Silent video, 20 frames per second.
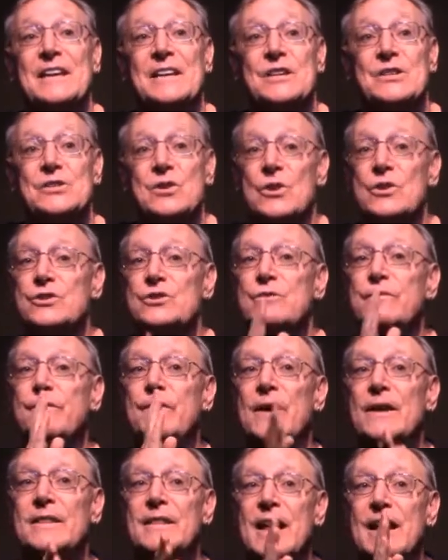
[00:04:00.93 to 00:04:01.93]
And as long as you
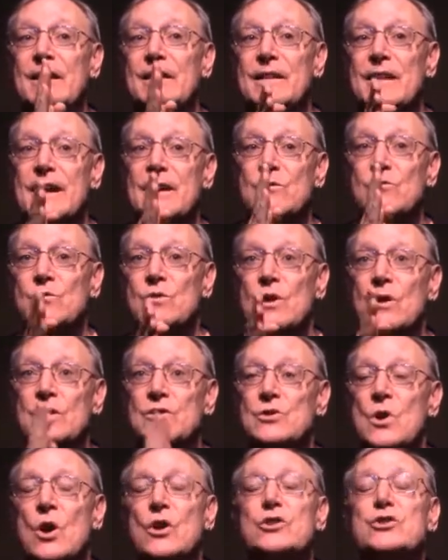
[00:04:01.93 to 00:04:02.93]
find that
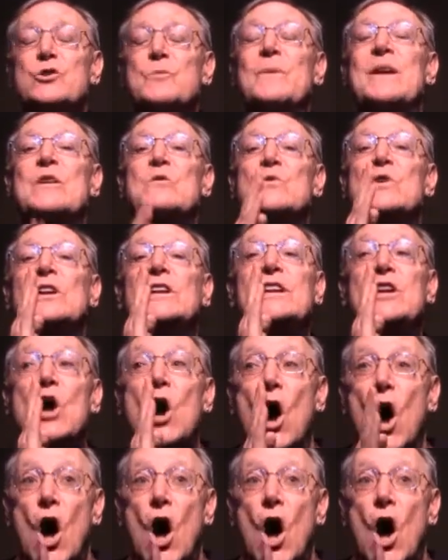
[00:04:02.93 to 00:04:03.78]
as long as you're being really